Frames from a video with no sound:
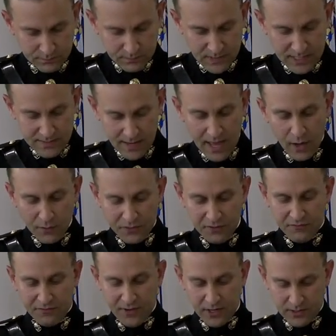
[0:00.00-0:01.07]
It's a healthy
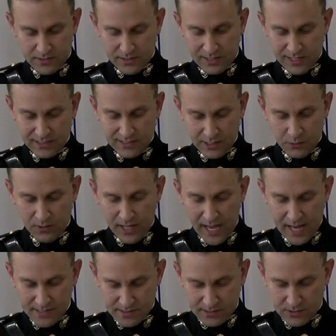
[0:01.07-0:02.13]
fear to continually
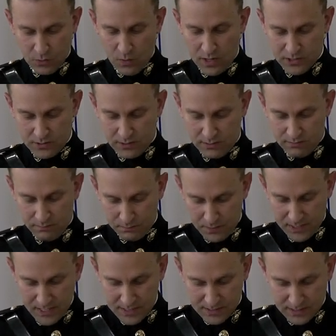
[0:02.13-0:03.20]
ask this question
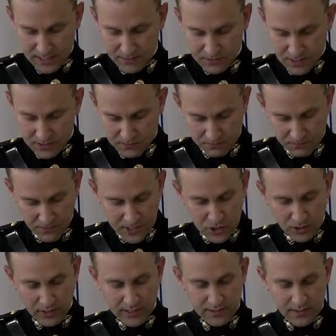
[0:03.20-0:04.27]
because it makes us
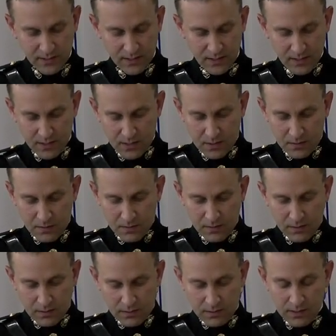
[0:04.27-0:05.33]
vigilant
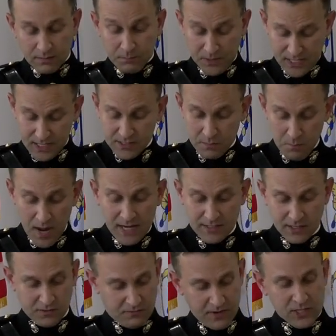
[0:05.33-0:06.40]

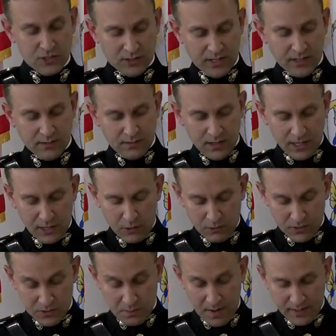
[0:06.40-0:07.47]
and
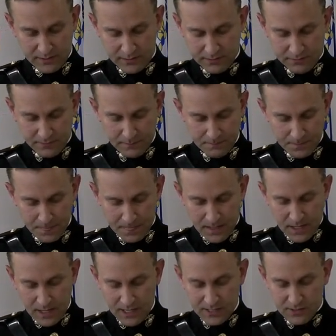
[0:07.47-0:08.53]
introspective.
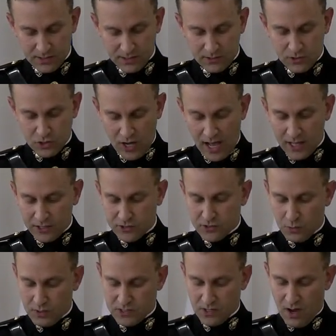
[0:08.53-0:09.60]
And it's a challenge
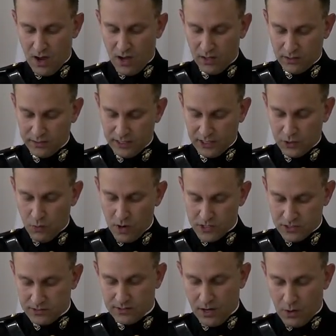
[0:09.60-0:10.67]
to us all and a
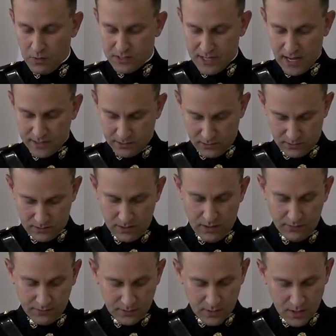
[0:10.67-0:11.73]
question to always ask
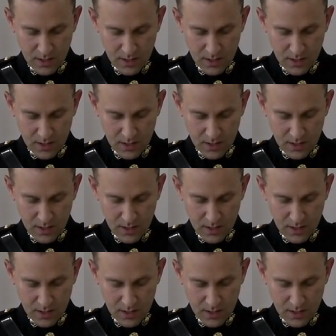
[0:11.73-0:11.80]
ourselves.